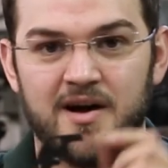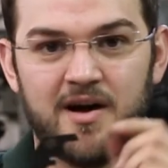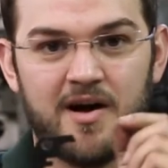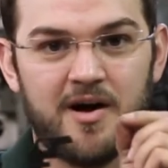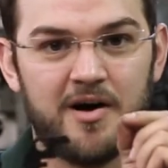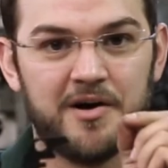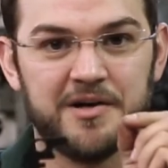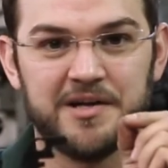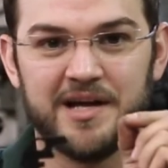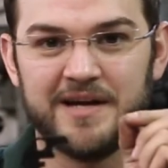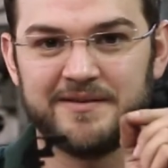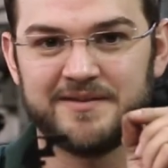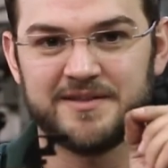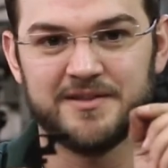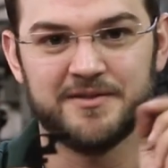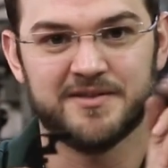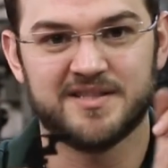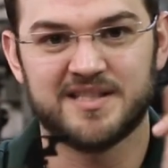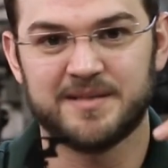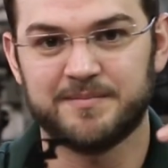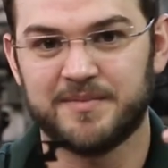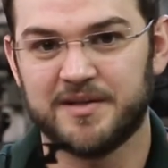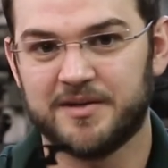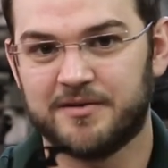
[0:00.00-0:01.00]
all you have to do is
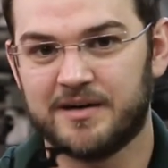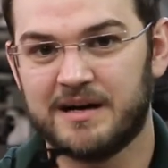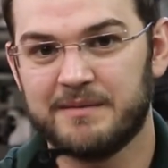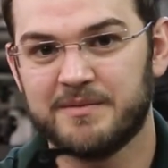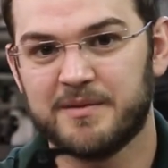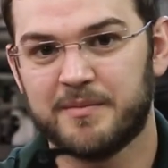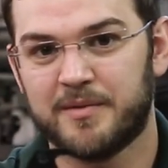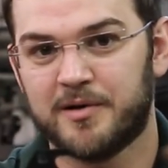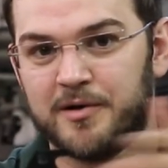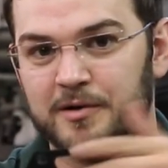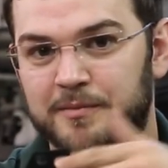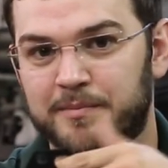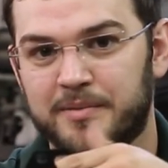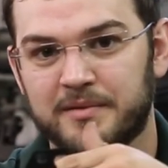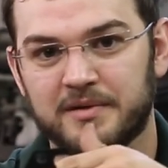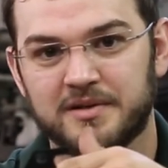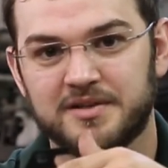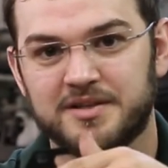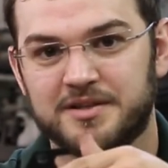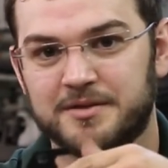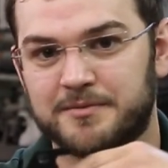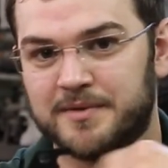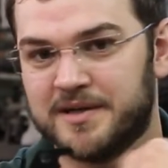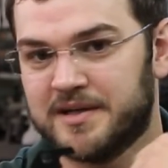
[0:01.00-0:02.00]
simply grab the bolt, pull it
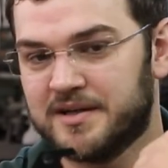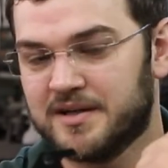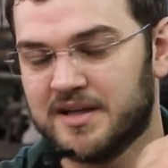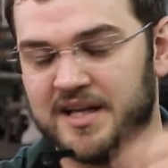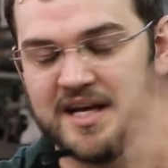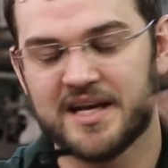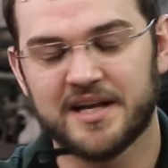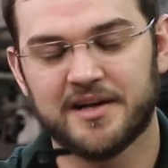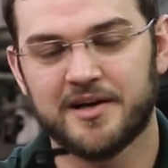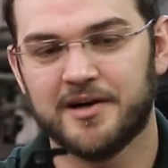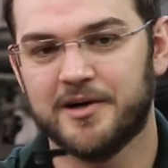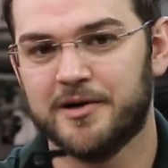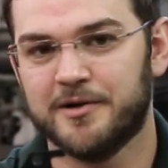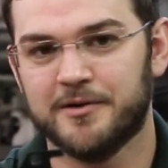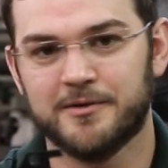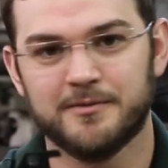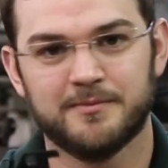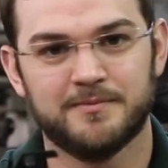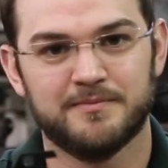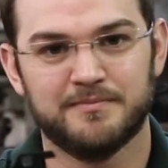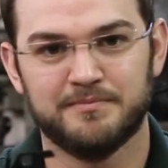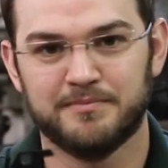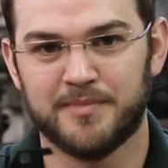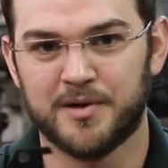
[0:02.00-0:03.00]
to the rear, let it go,
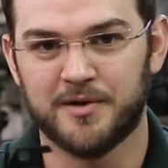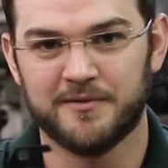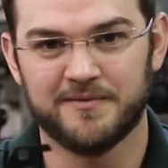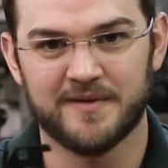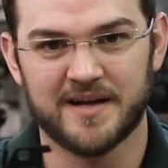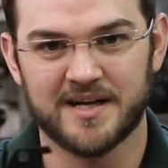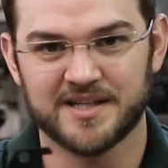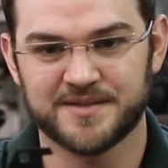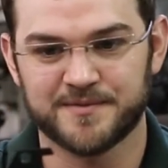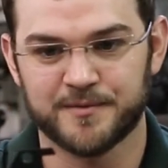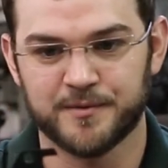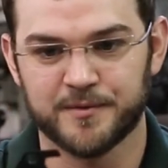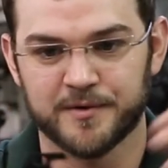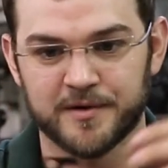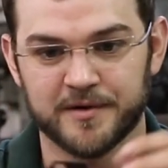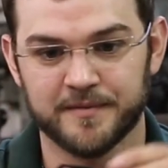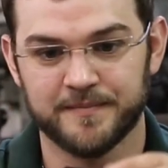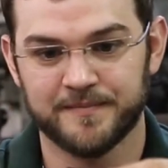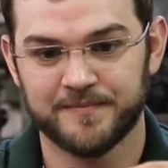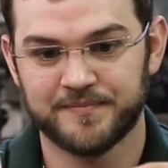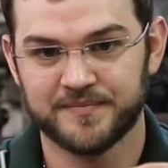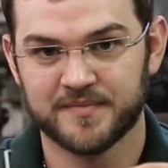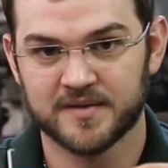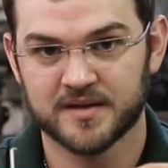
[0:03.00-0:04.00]
bolt flies forward.
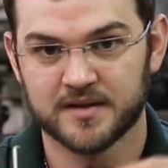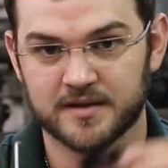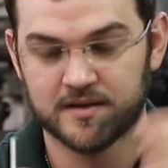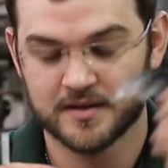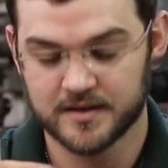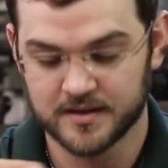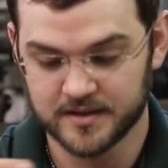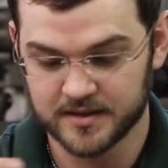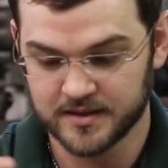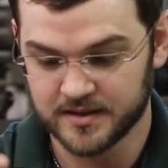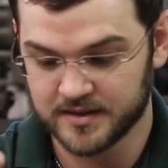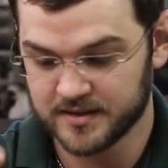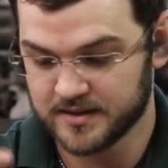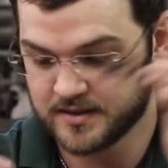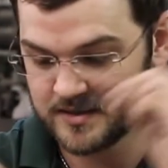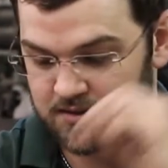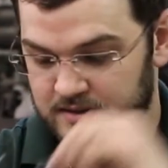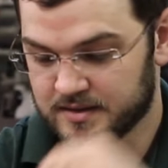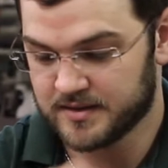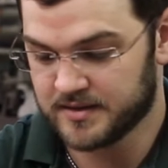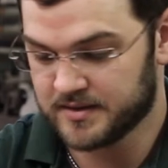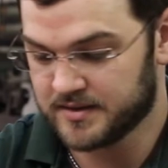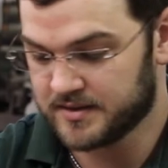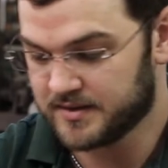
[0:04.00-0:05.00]

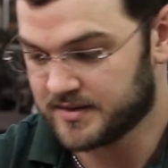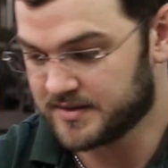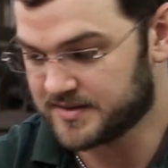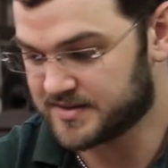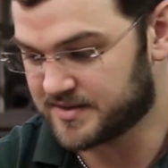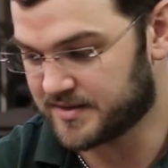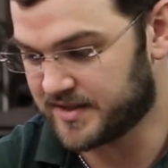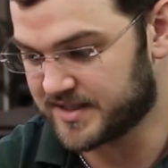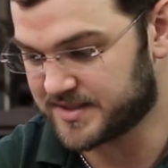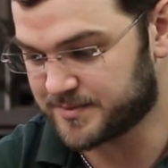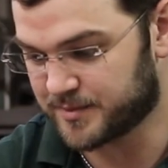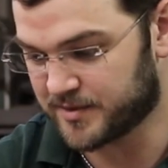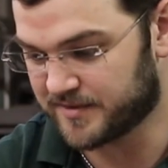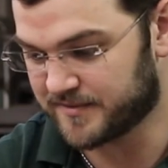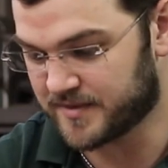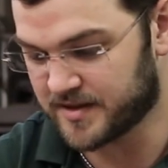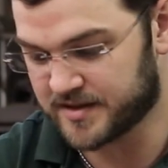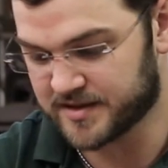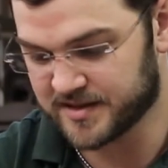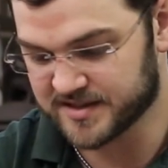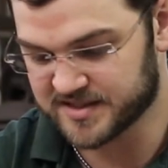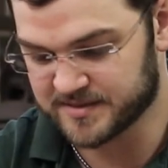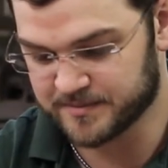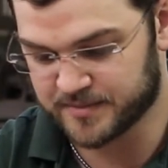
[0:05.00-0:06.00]
So that's one of our
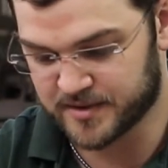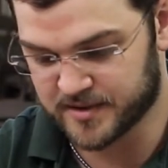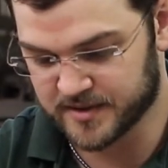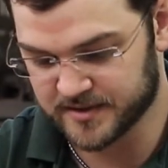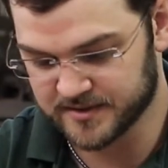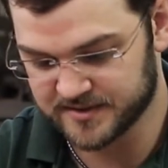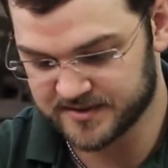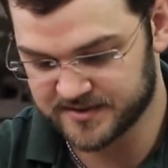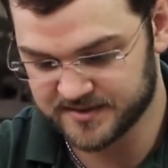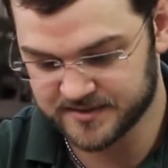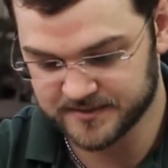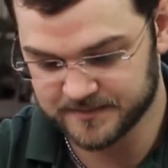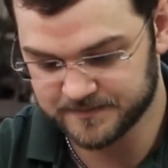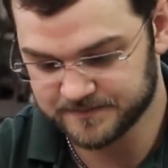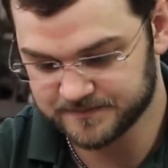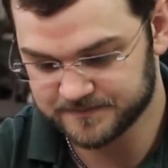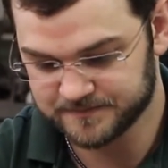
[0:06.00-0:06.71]
custom parts.